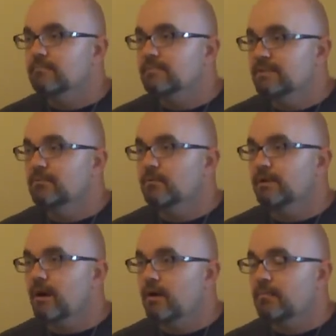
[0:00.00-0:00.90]
didn't want
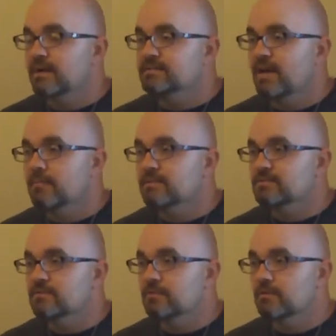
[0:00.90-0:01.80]
to honor my Sabbath, and
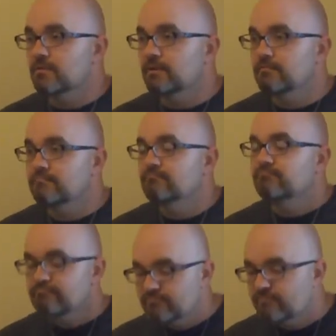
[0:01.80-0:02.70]
so the Lord
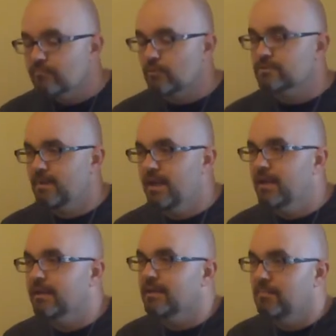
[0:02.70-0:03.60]
forced my
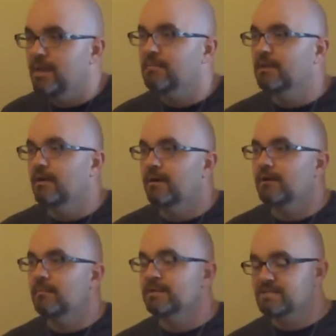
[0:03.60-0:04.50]
hand. He made me
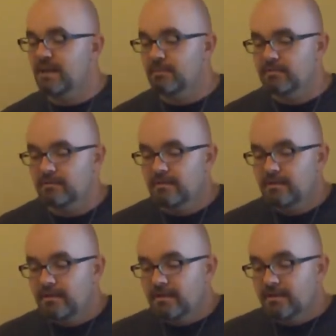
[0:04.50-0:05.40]
honor my Sabbath.
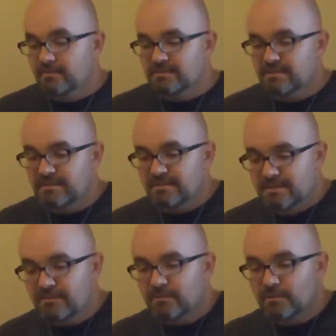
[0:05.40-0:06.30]
It was a
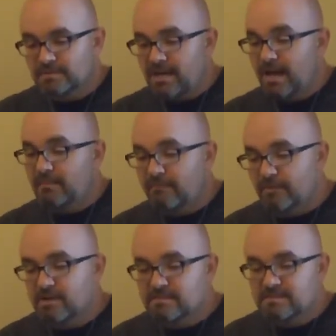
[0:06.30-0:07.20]
difficult time at
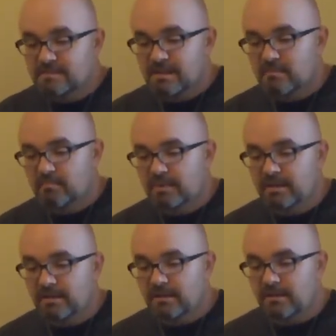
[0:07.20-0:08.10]
first. It's like,
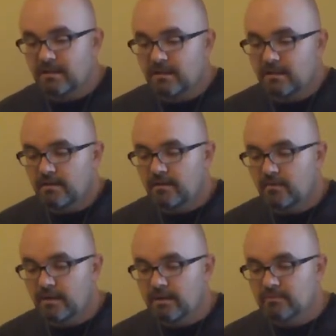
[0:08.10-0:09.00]
but
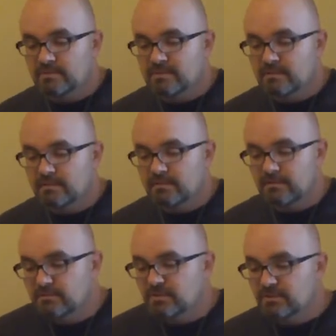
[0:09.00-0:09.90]
it was
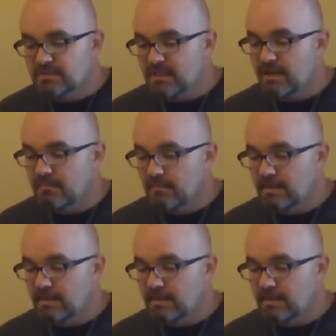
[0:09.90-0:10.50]
a good time.